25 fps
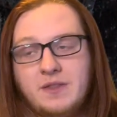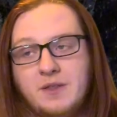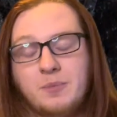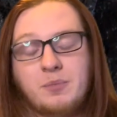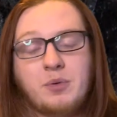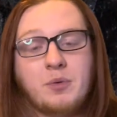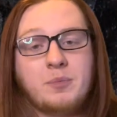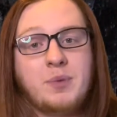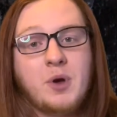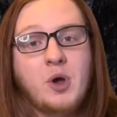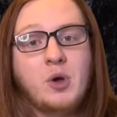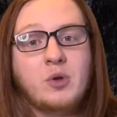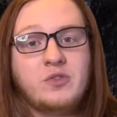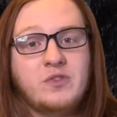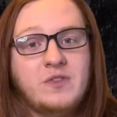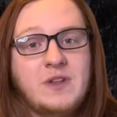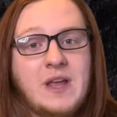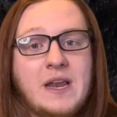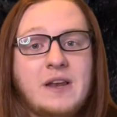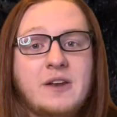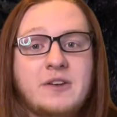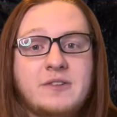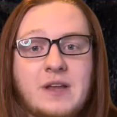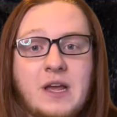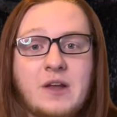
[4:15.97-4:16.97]
the proposed
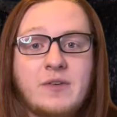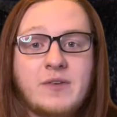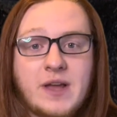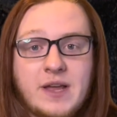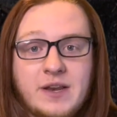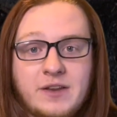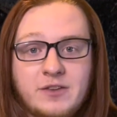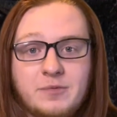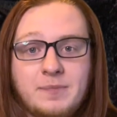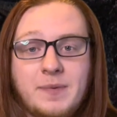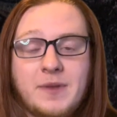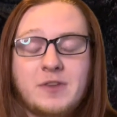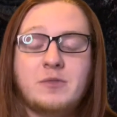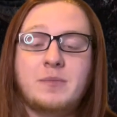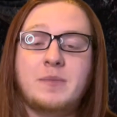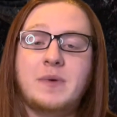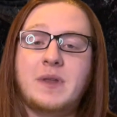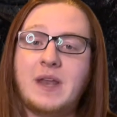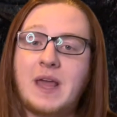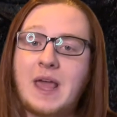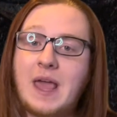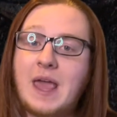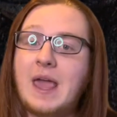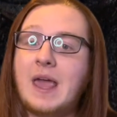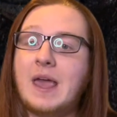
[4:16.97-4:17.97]
Nanotyrannus
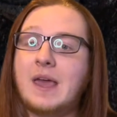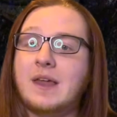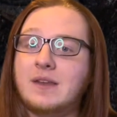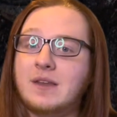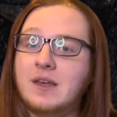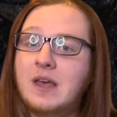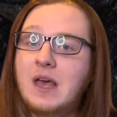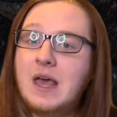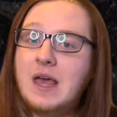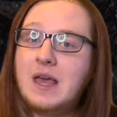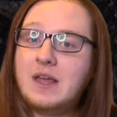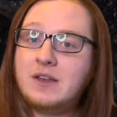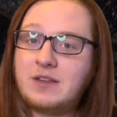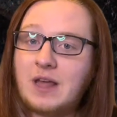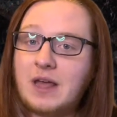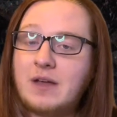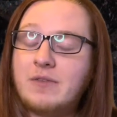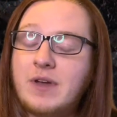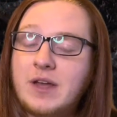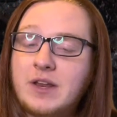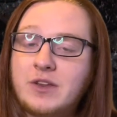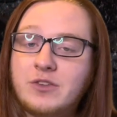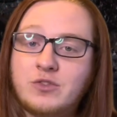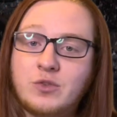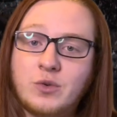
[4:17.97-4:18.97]
specimen and
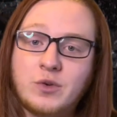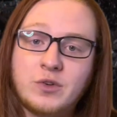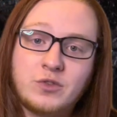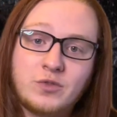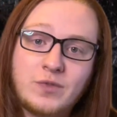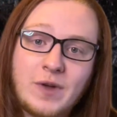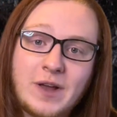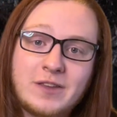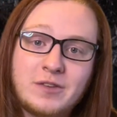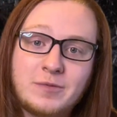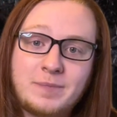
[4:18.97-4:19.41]
Tyrannosaurus rex